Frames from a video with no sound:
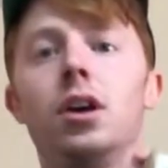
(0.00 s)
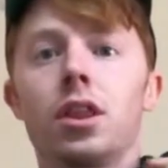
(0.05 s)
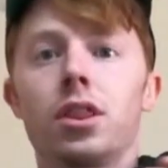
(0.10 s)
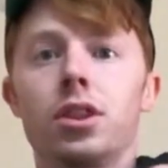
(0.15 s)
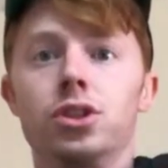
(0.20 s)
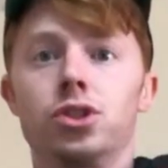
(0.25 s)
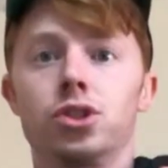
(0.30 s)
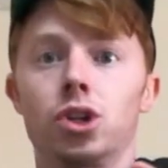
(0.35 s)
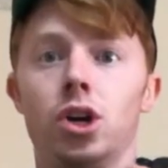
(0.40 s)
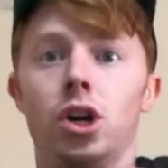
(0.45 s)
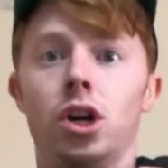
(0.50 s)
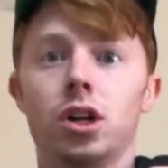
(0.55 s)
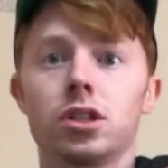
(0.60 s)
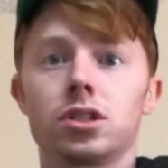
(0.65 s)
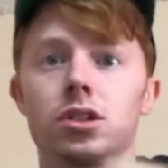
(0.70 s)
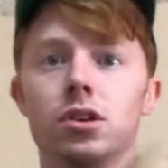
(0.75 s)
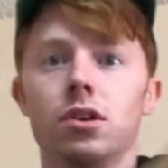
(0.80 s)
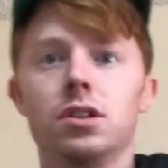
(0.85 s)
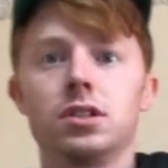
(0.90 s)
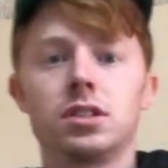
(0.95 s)
the trunk
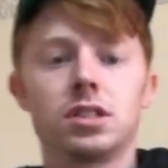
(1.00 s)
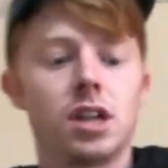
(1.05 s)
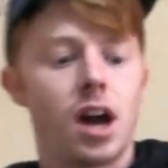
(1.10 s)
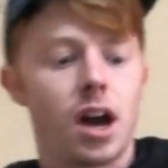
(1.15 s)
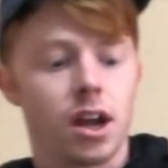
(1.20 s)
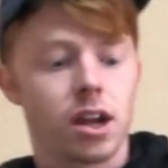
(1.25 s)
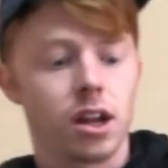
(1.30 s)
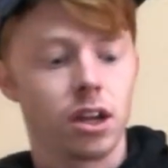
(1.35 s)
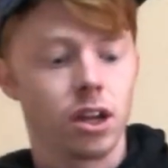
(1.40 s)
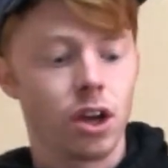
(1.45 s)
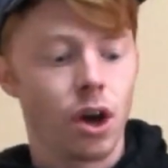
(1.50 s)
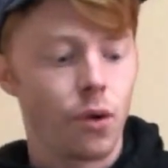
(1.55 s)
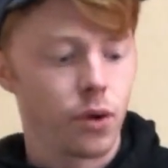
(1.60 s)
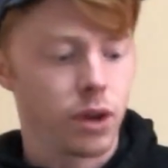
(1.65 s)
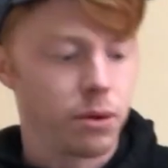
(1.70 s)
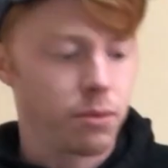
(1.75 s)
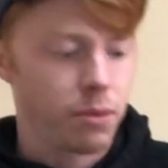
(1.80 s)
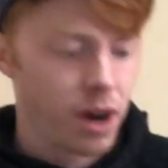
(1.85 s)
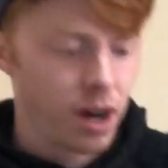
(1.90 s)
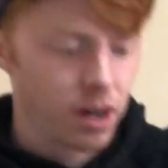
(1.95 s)
so it's not gonna go
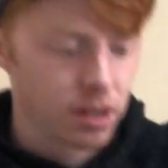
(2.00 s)
anywhere.